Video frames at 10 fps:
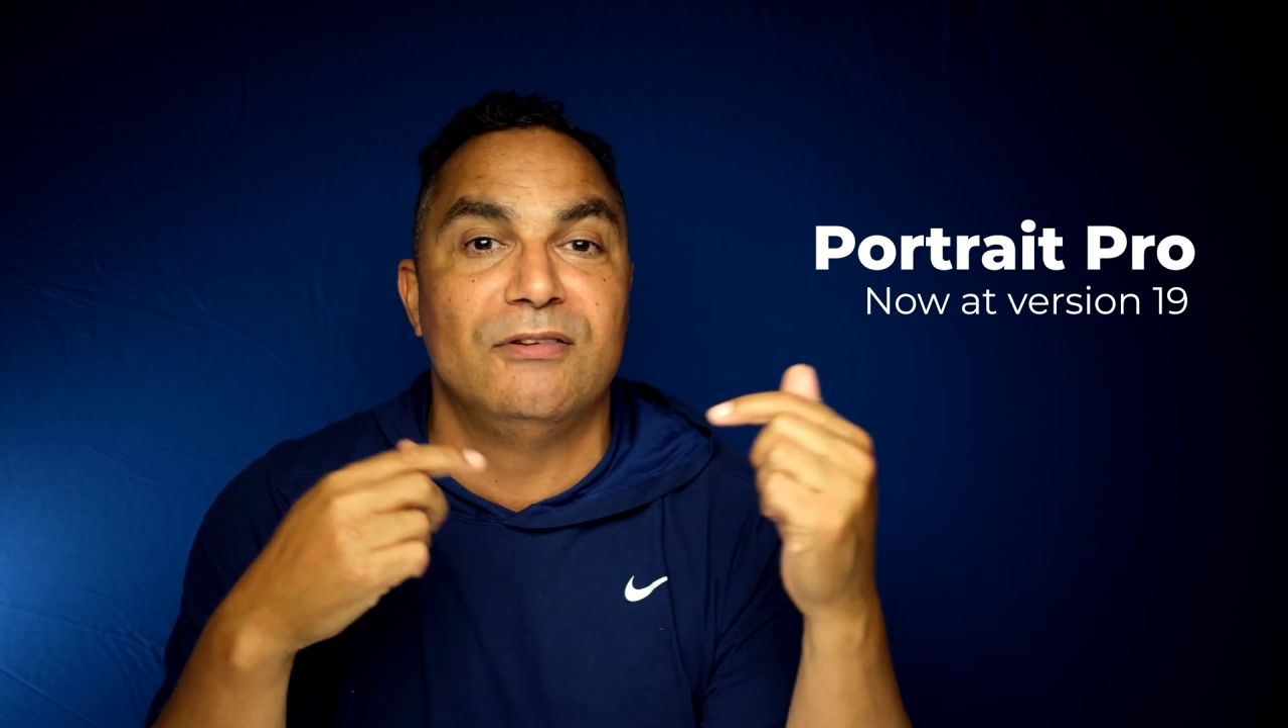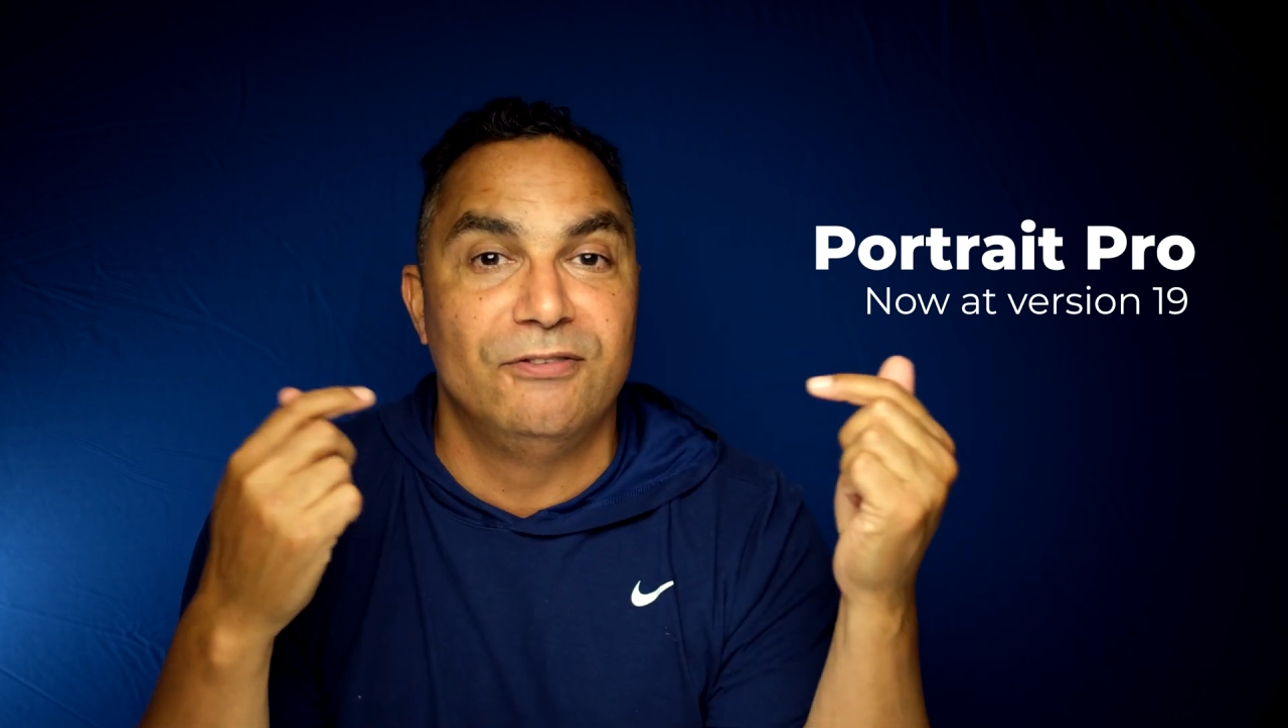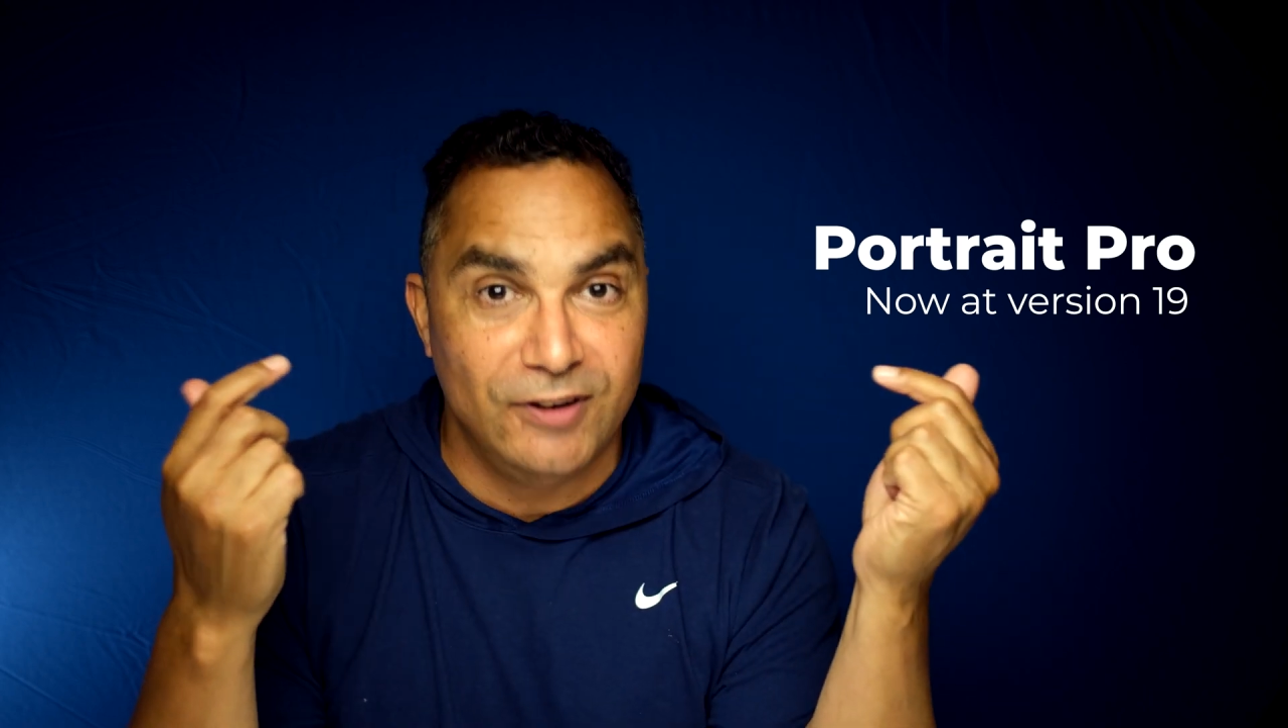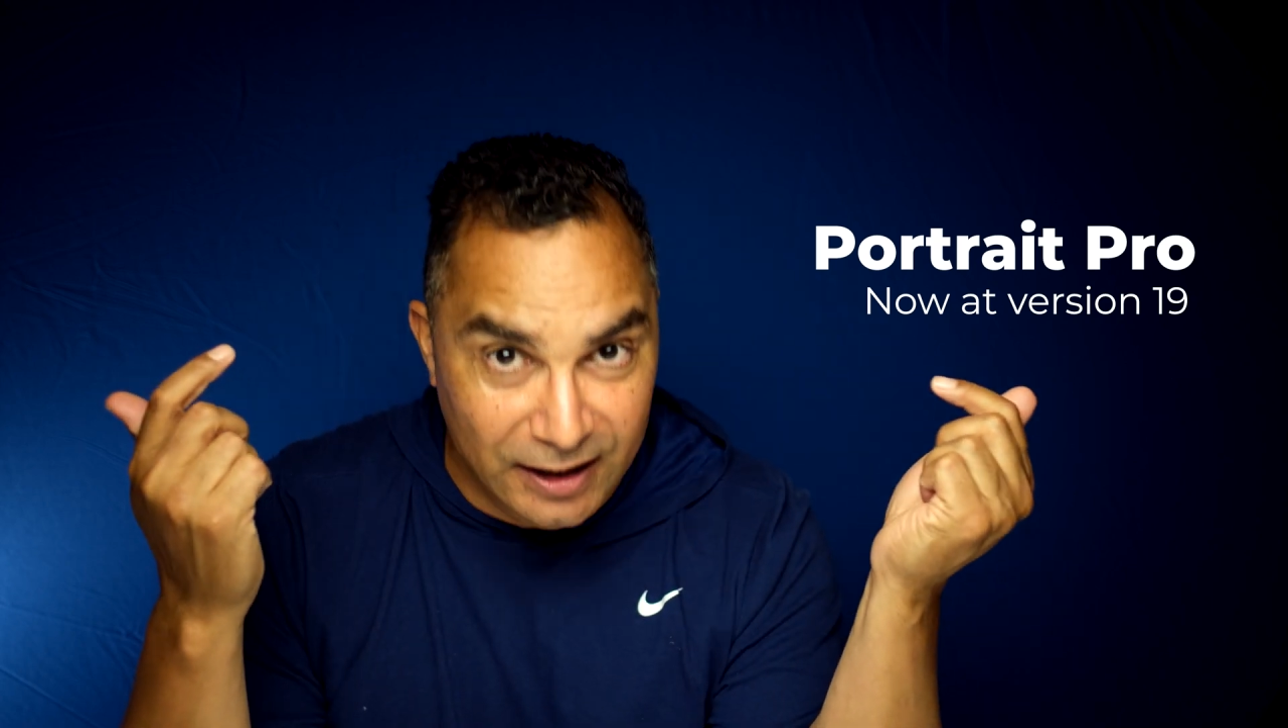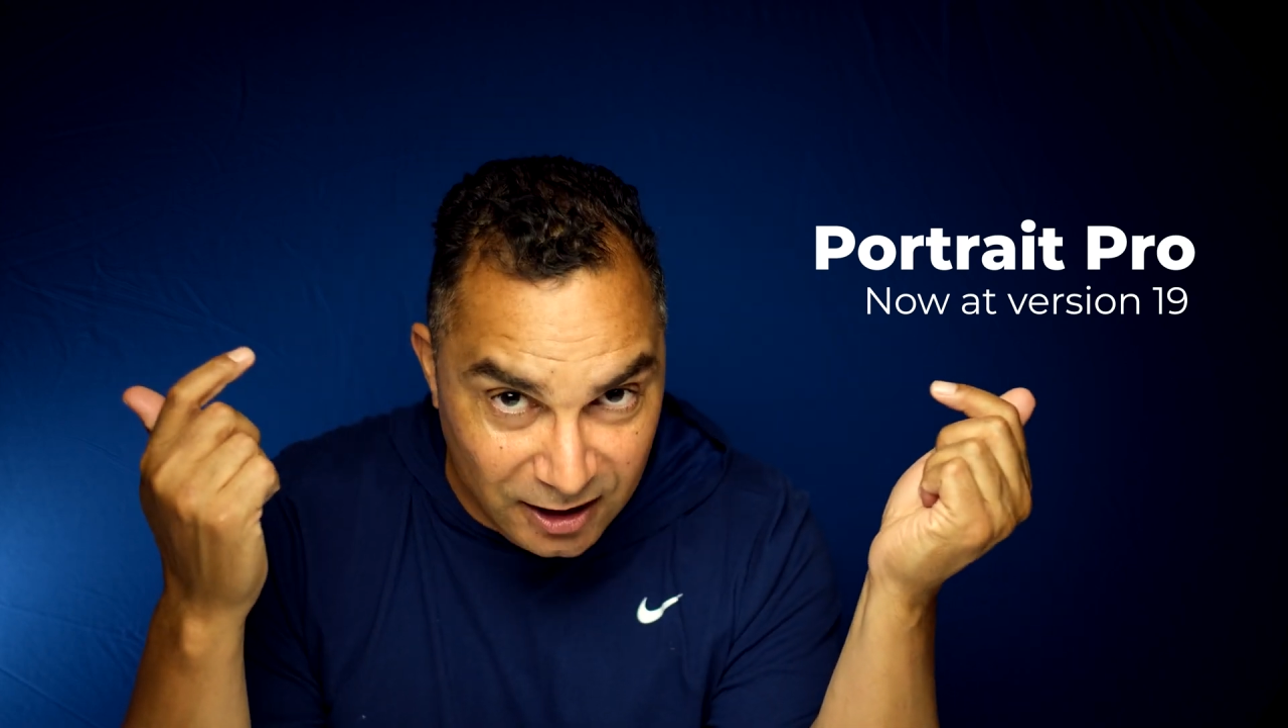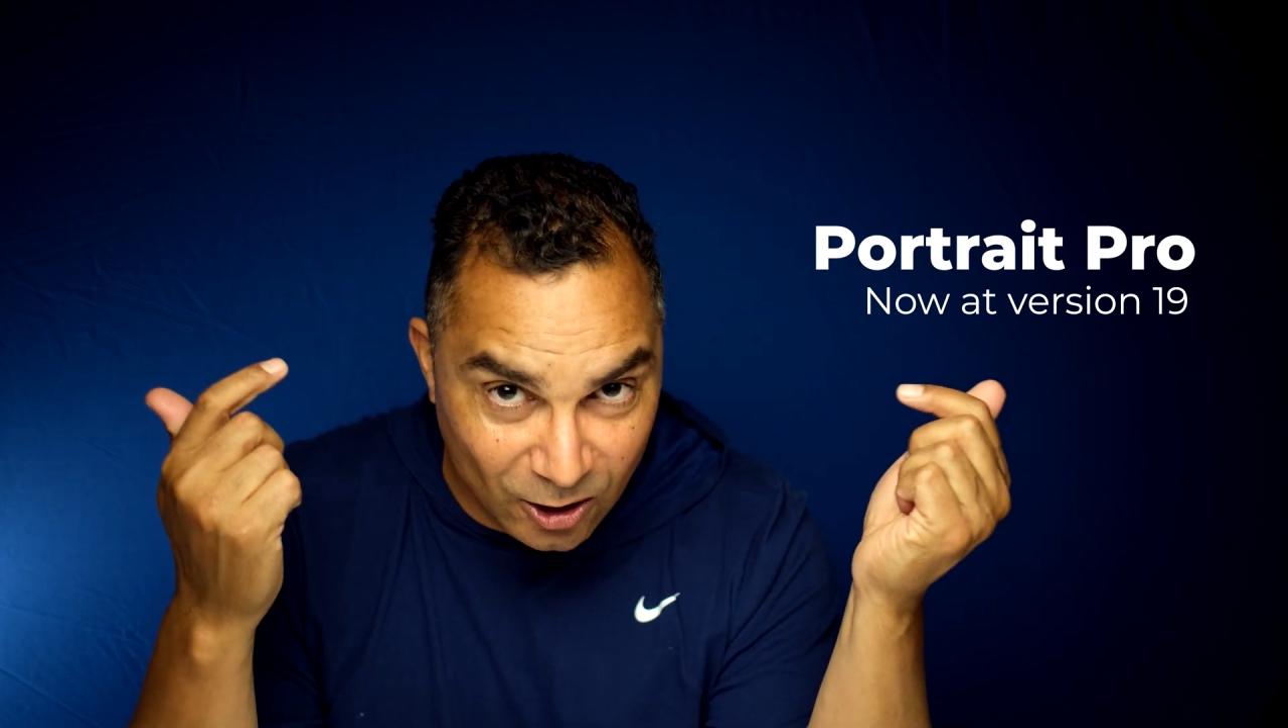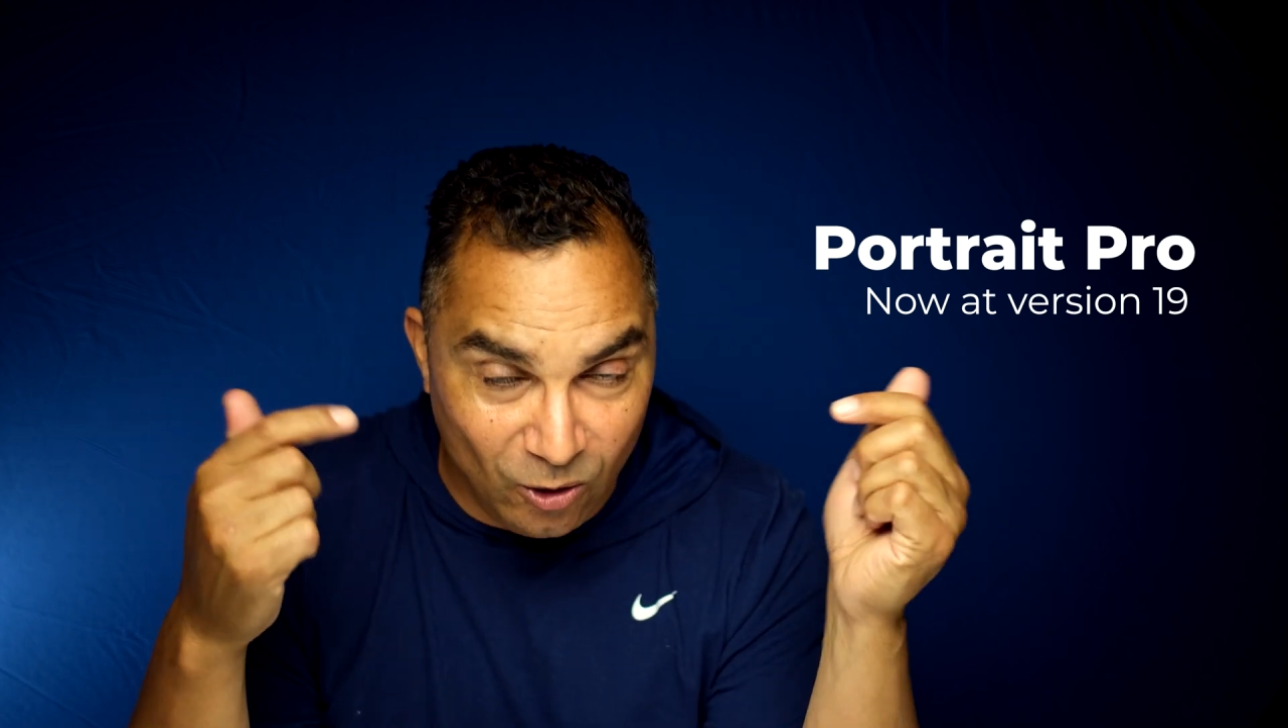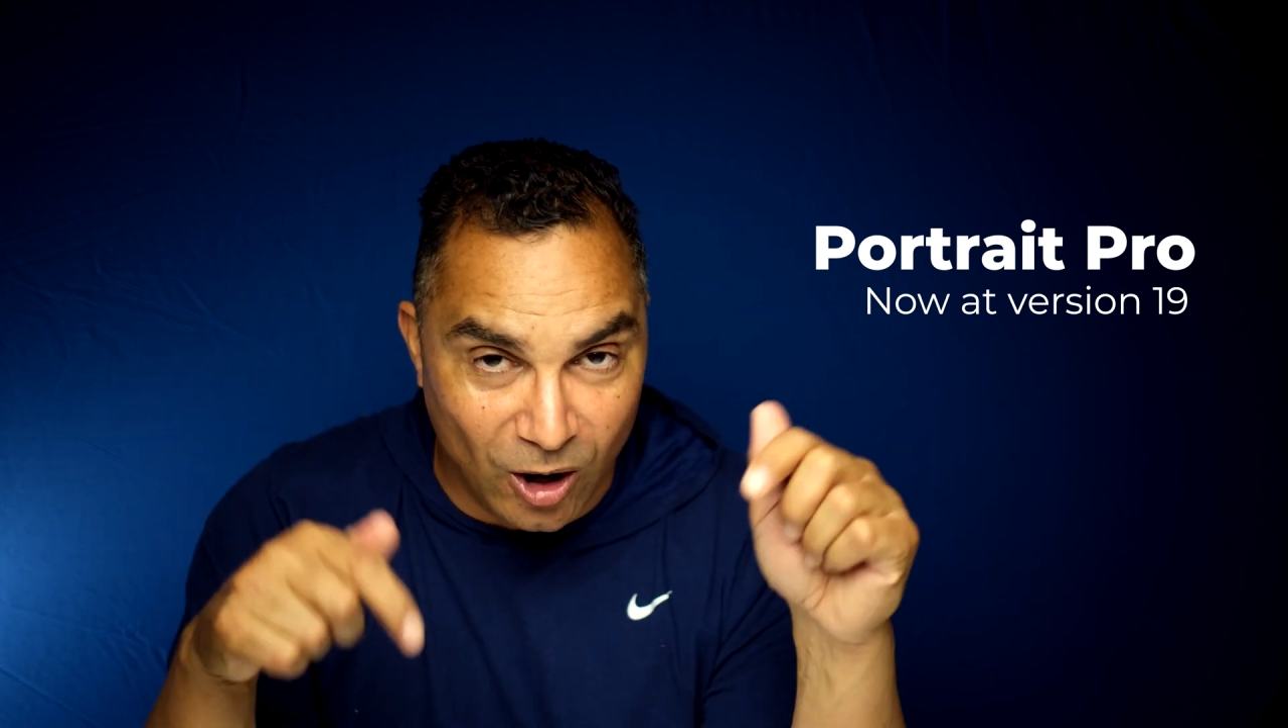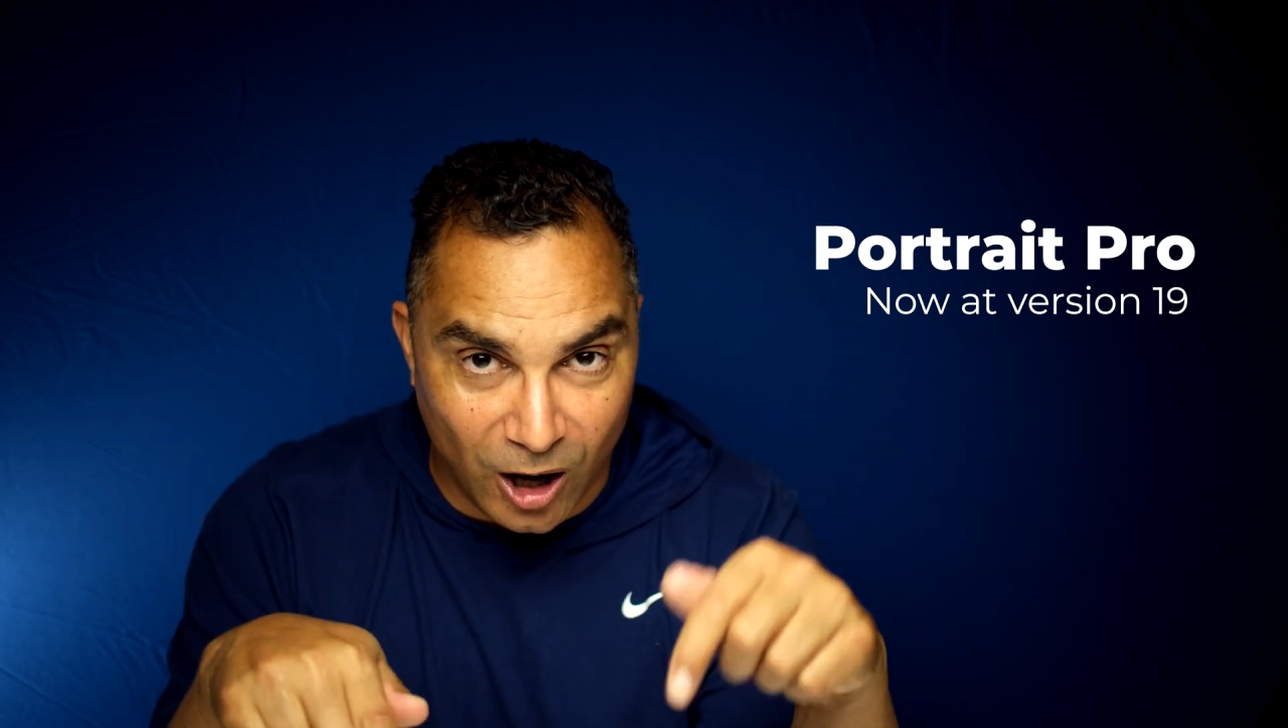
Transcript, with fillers: a video